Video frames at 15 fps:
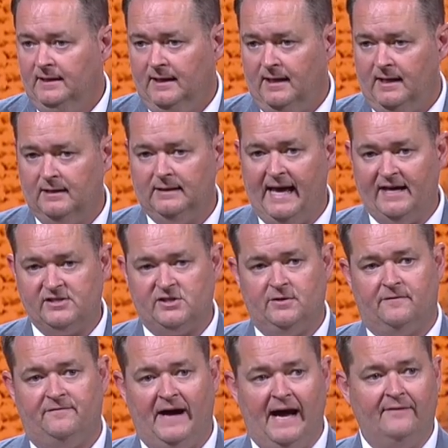Last
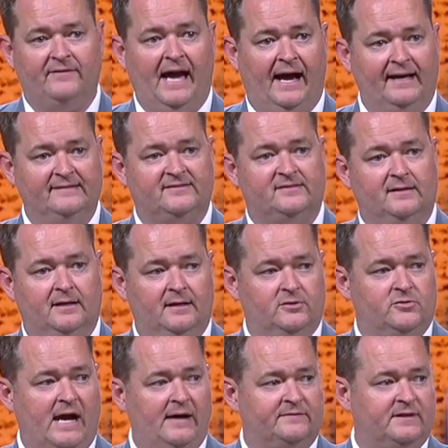year, 5 guys
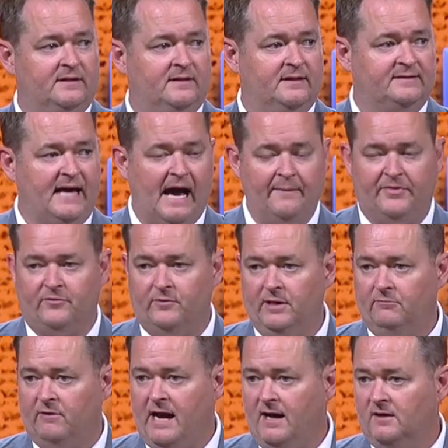drafted in the top 3
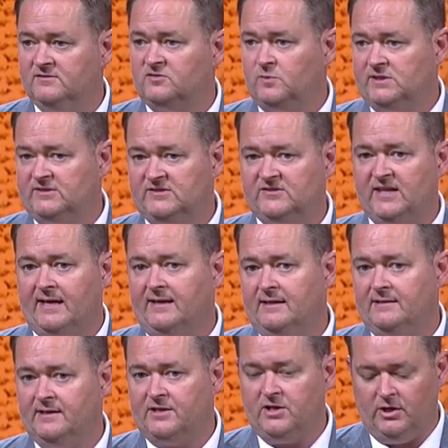rounds, which is second
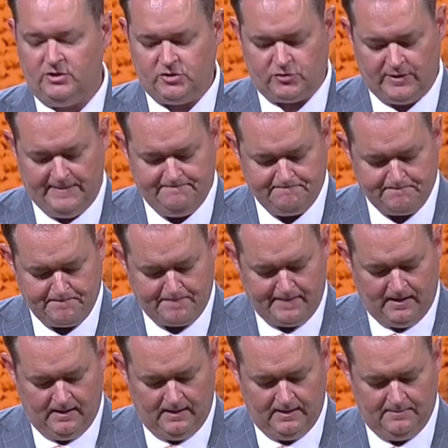in the country.
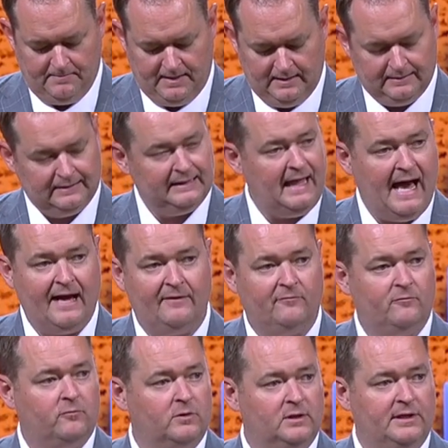A lot
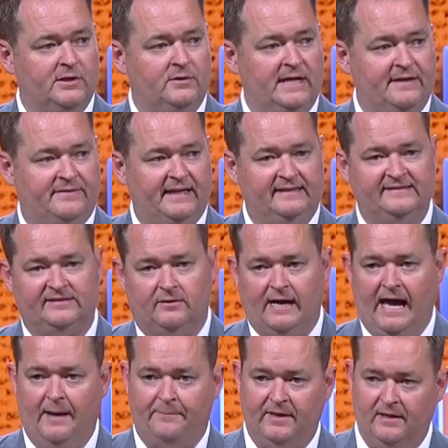of really unique things that are
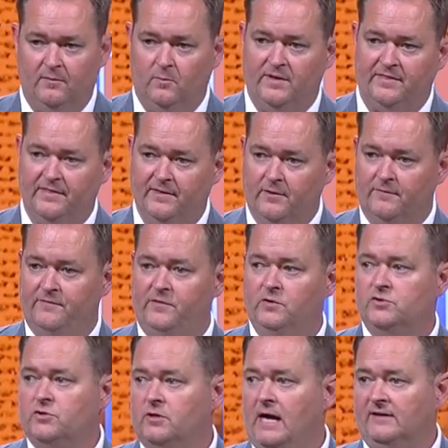happening with their
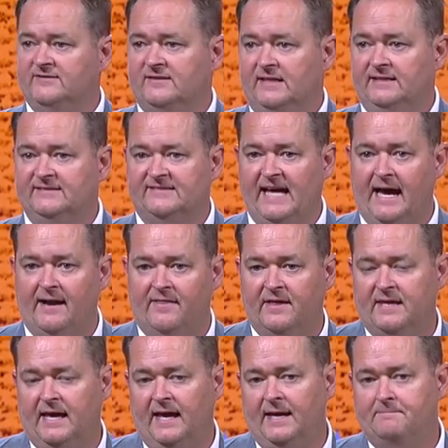future inside of the
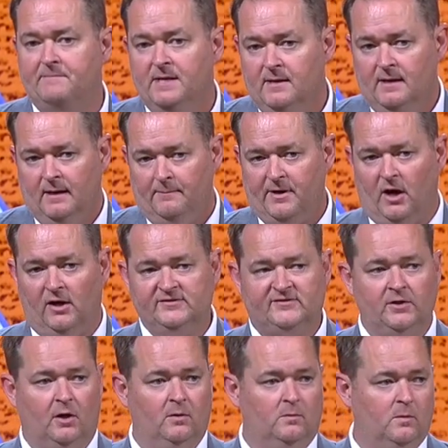game, but
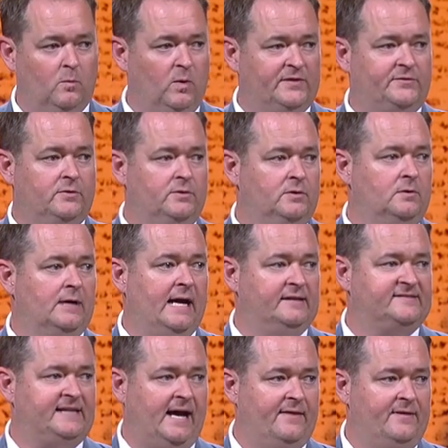also what they're doing
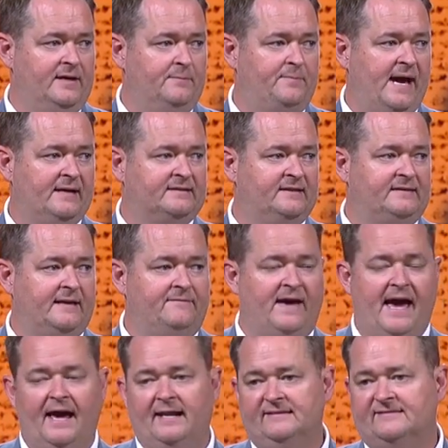outside, the impact that they've
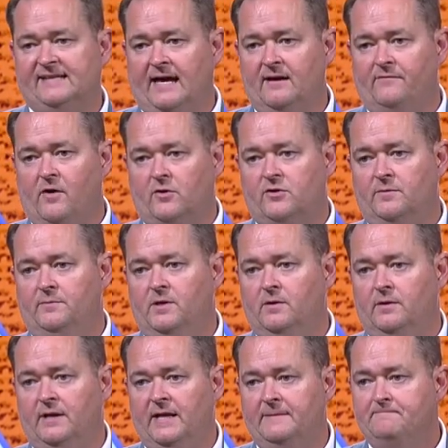had inside of our
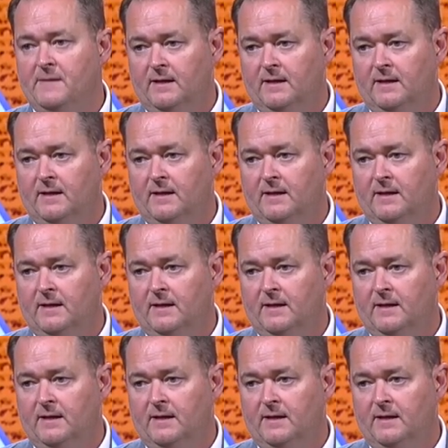community.